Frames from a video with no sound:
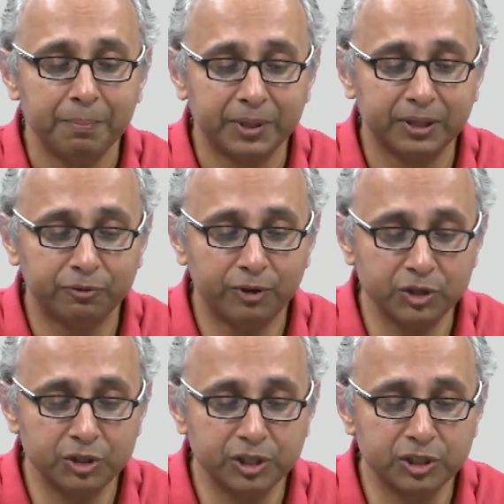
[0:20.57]
but the
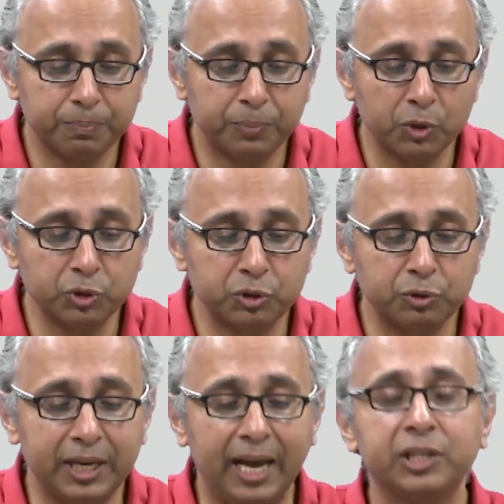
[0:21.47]
function is supposed to
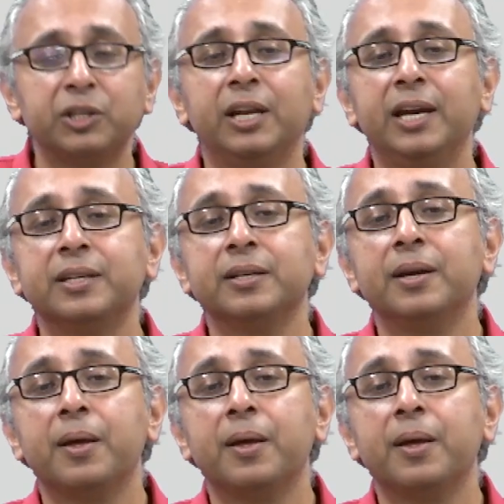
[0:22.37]
calculate